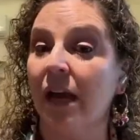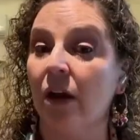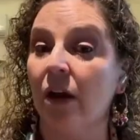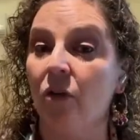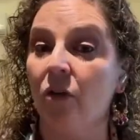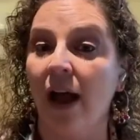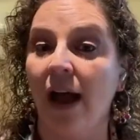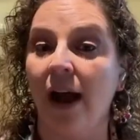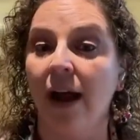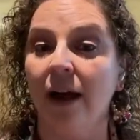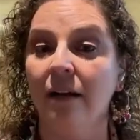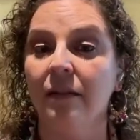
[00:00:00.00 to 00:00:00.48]
of
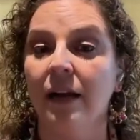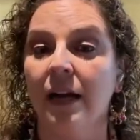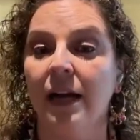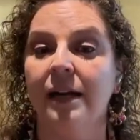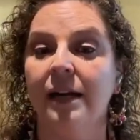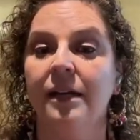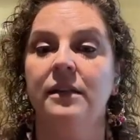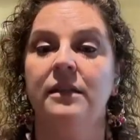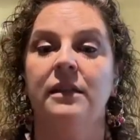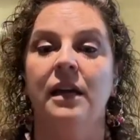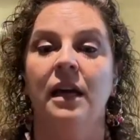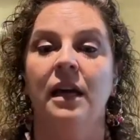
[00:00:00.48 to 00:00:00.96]
male
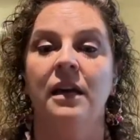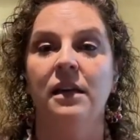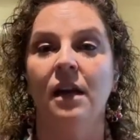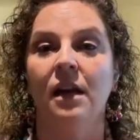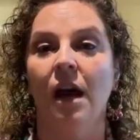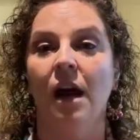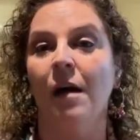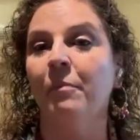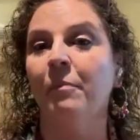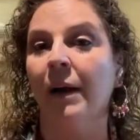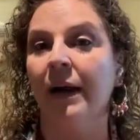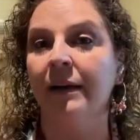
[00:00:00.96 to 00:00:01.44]
allies and
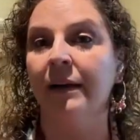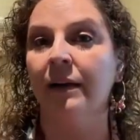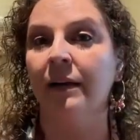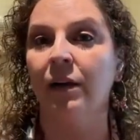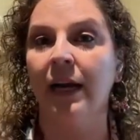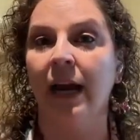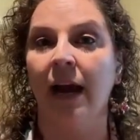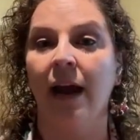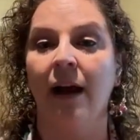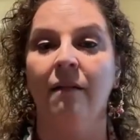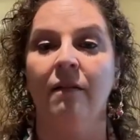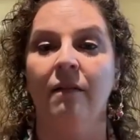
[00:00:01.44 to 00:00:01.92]

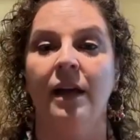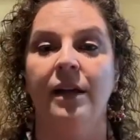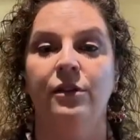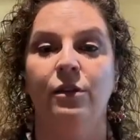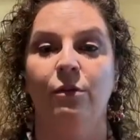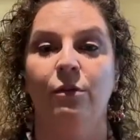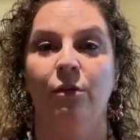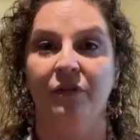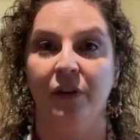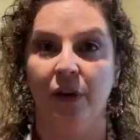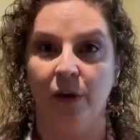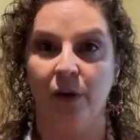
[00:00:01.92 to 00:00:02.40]
non-binary
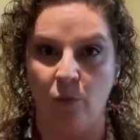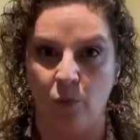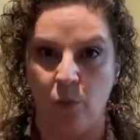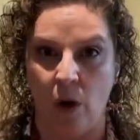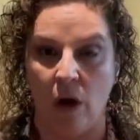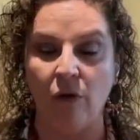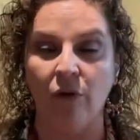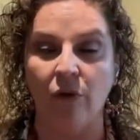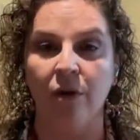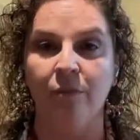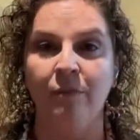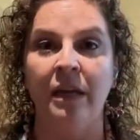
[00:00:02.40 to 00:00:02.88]
allies who are very
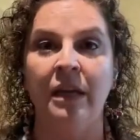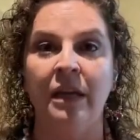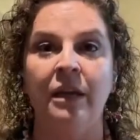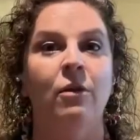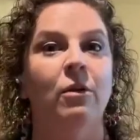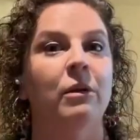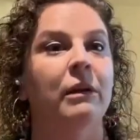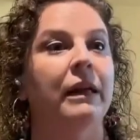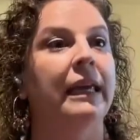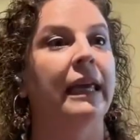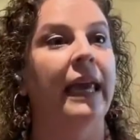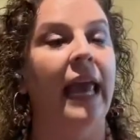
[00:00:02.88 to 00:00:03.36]
welcoming,
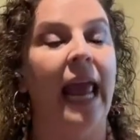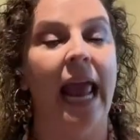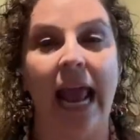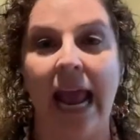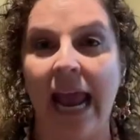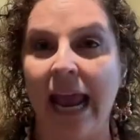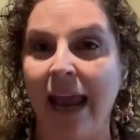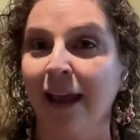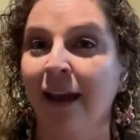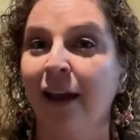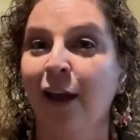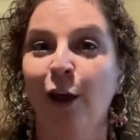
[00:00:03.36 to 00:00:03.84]
who are like,
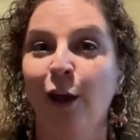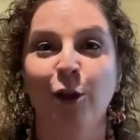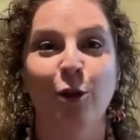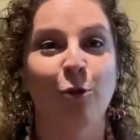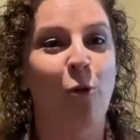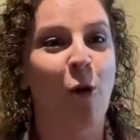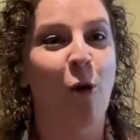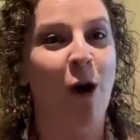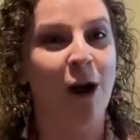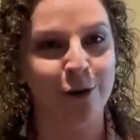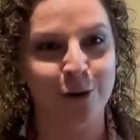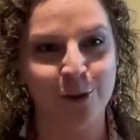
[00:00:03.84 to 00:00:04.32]
hey,
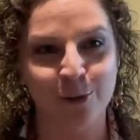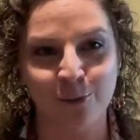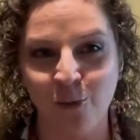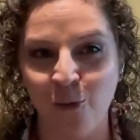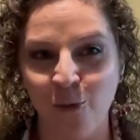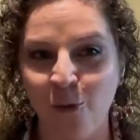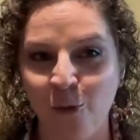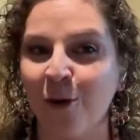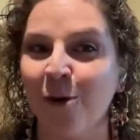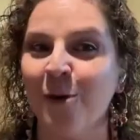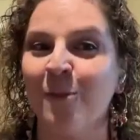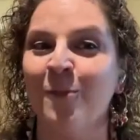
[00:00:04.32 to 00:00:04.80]
the water's
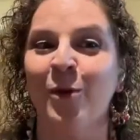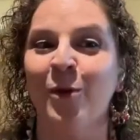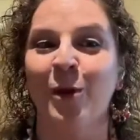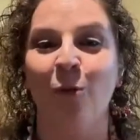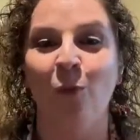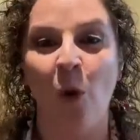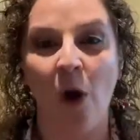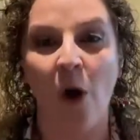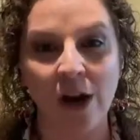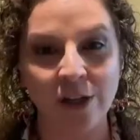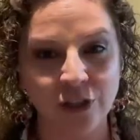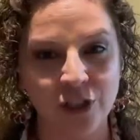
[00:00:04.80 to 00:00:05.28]
warm.
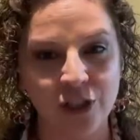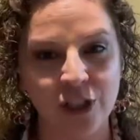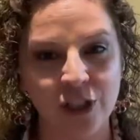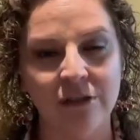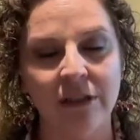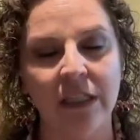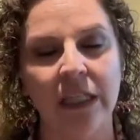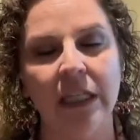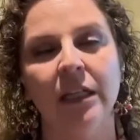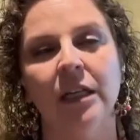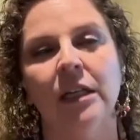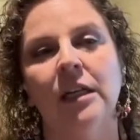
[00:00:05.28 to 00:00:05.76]
We want
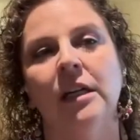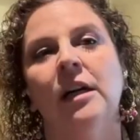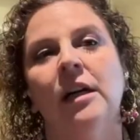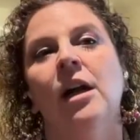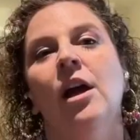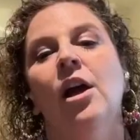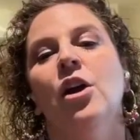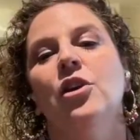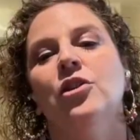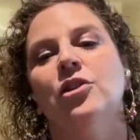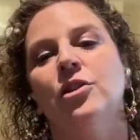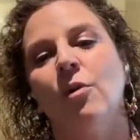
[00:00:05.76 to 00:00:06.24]
you
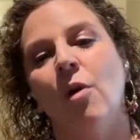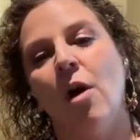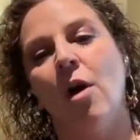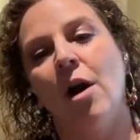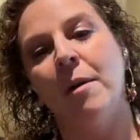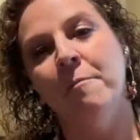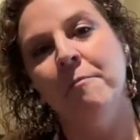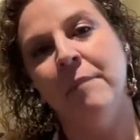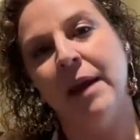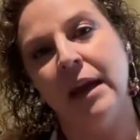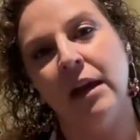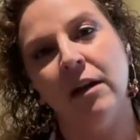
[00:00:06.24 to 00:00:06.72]
here. So
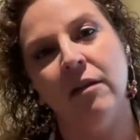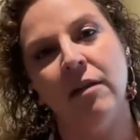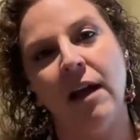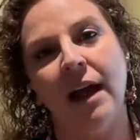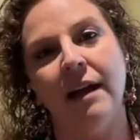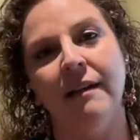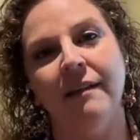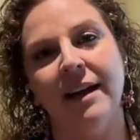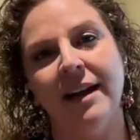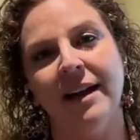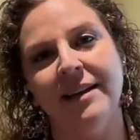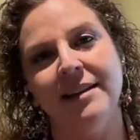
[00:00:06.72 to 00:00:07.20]
our male
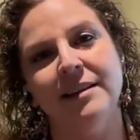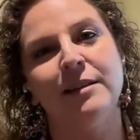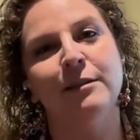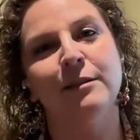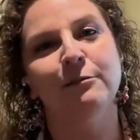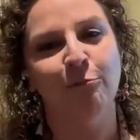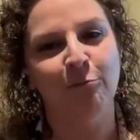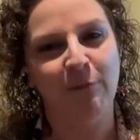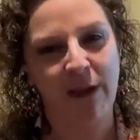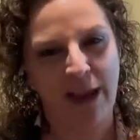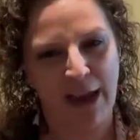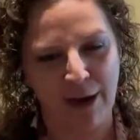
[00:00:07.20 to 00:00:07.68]

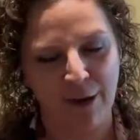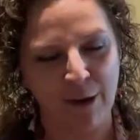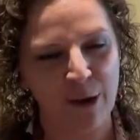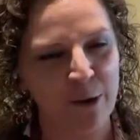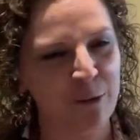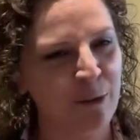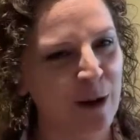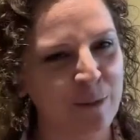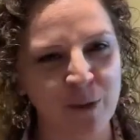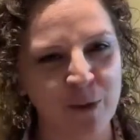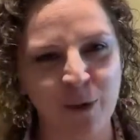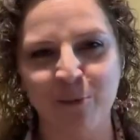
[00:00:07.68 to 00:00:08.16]
allies,
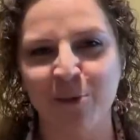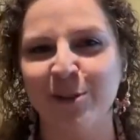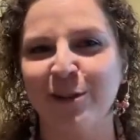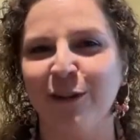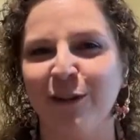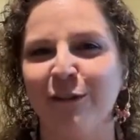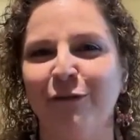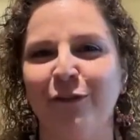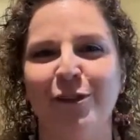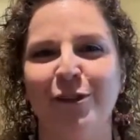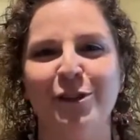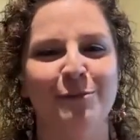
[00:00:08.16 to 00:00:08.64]
Ari Wedward
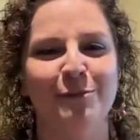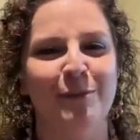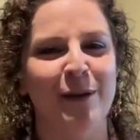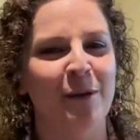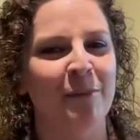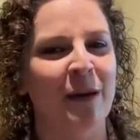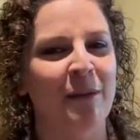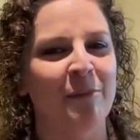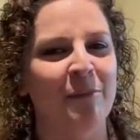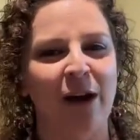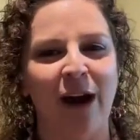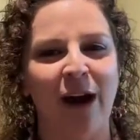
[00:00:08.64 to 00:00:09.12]
was our first
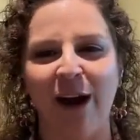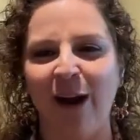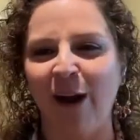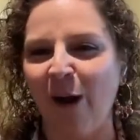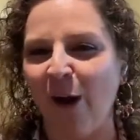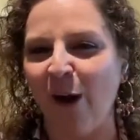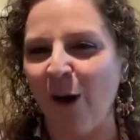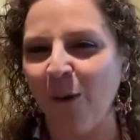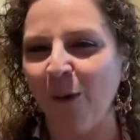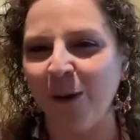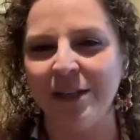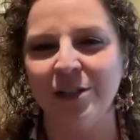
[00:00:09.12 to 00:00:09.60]
male member. I
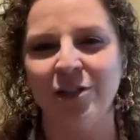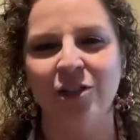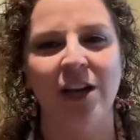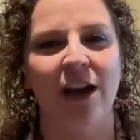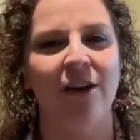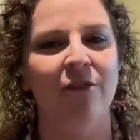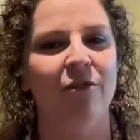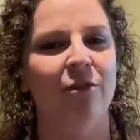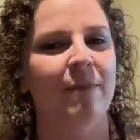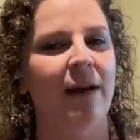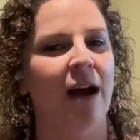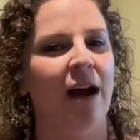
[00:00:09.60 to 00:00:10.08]
always
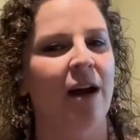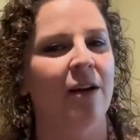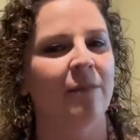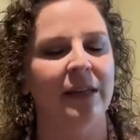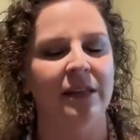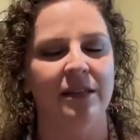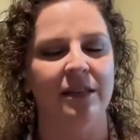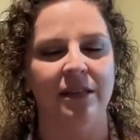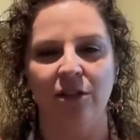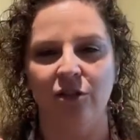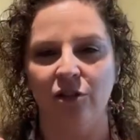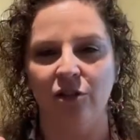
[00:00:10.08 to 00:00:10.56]
shout him out
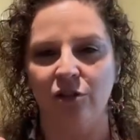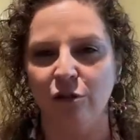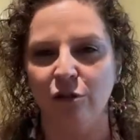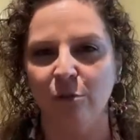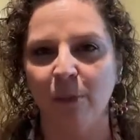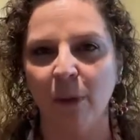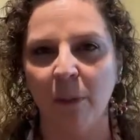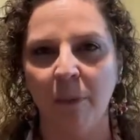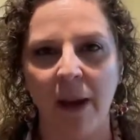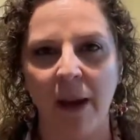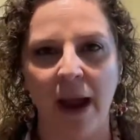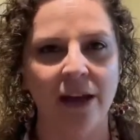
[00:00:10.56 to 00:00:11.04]
because he's
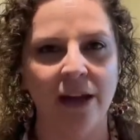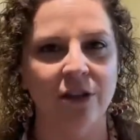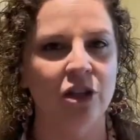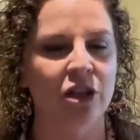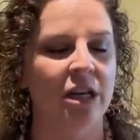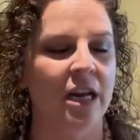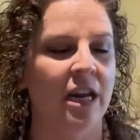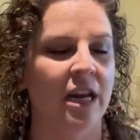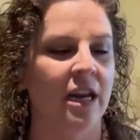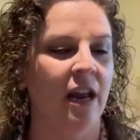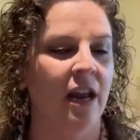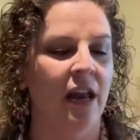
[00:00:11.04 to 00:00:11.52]
super
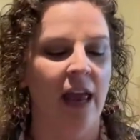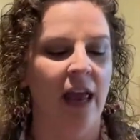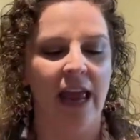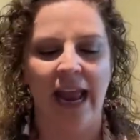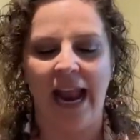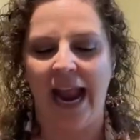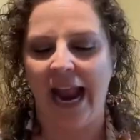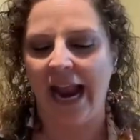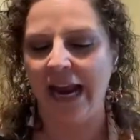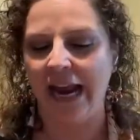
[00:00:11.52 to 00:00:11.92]
passionate.